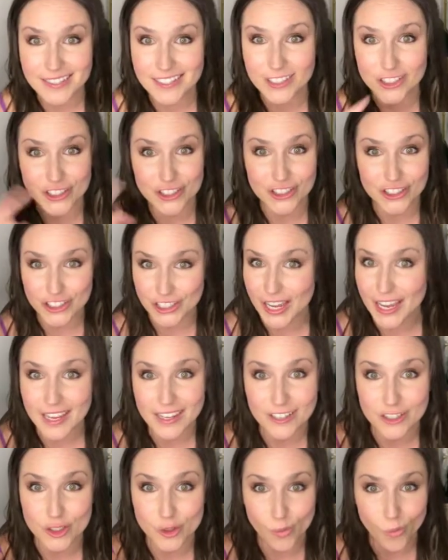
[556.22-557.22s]
it doesn't just
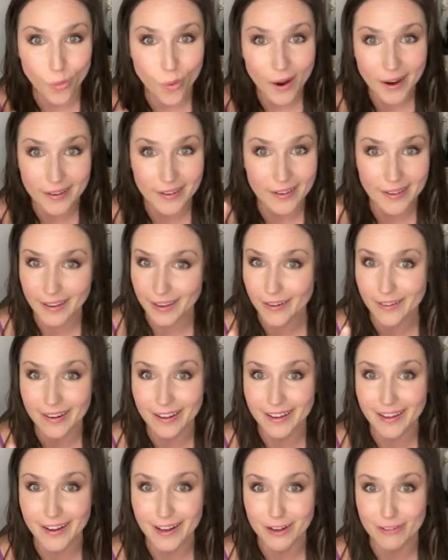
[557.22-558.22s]
change one
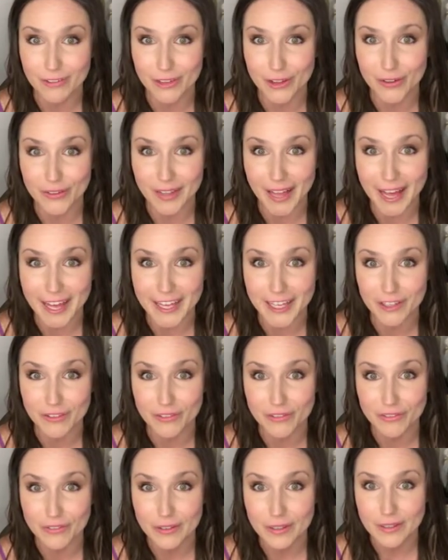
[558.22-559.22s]
area of their
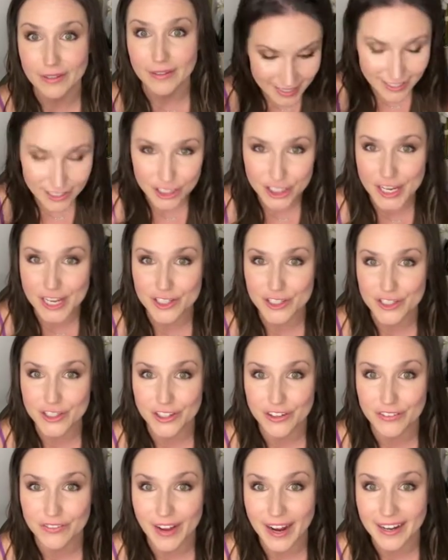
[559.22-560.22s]
life. They see a change
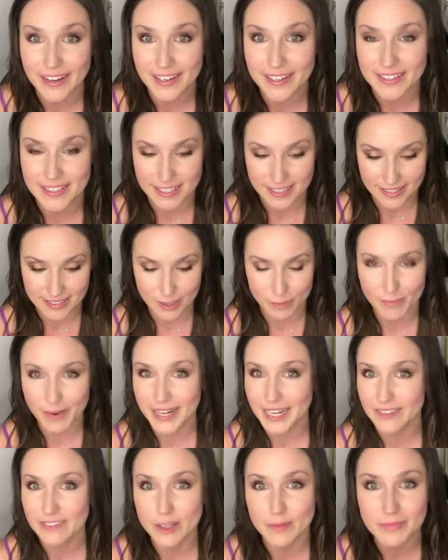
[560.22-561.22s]
in their finances.
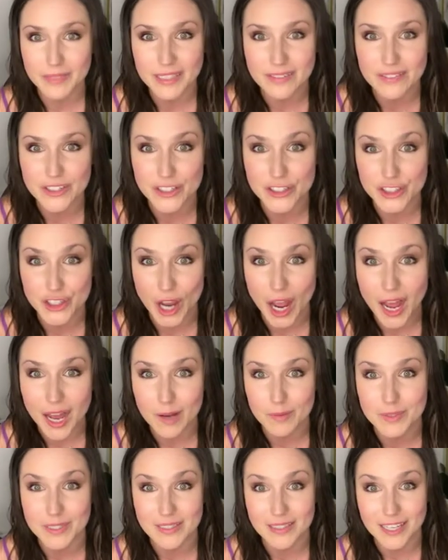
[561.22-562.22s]
Many of them leave their
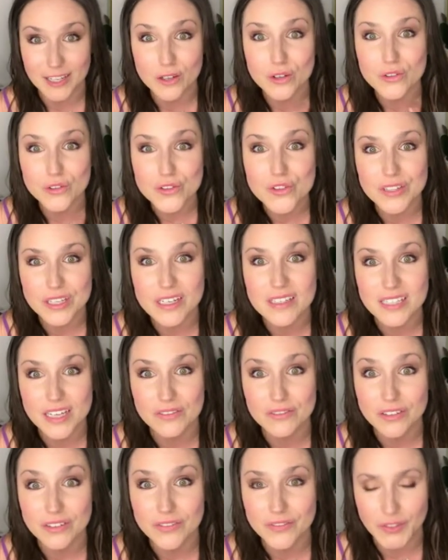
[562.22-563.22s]
jobs and they go do
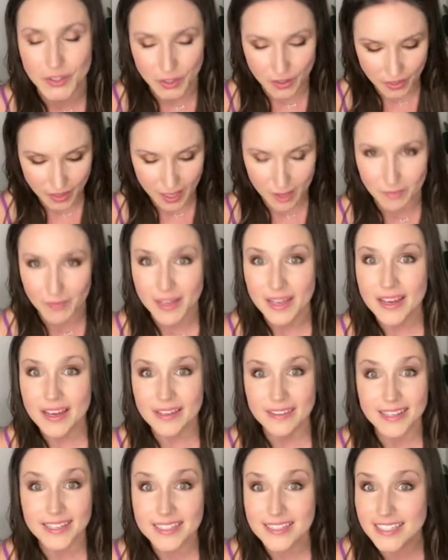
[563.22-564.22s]
things that fulfill them.
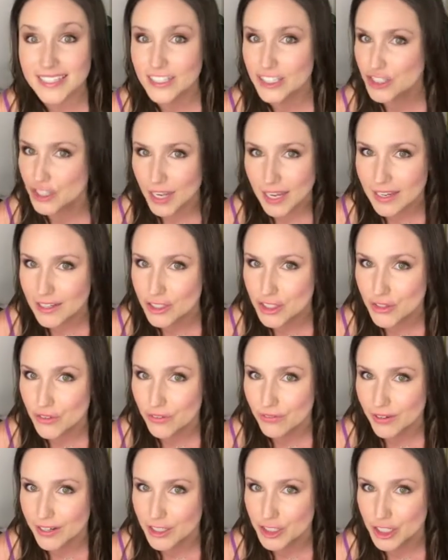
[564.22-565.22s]
They see a change
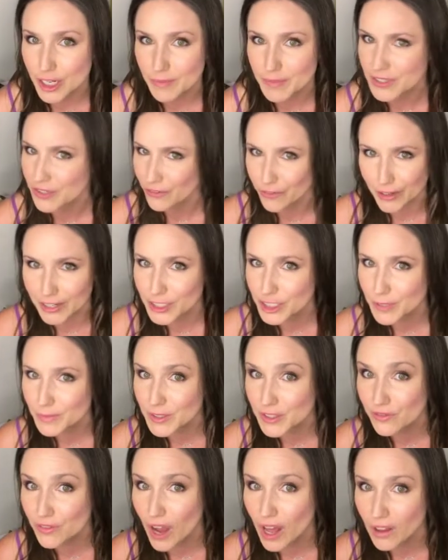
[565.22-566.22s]
in friendships.
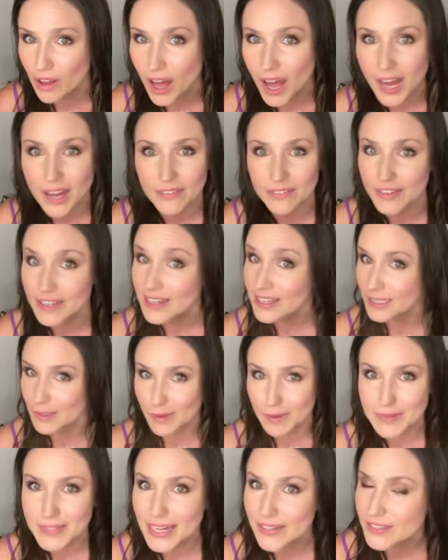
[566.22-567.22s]
Friendships fall off.
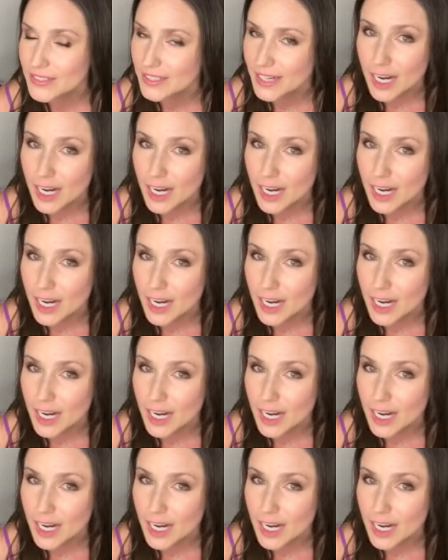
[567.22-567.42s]
Sometimes they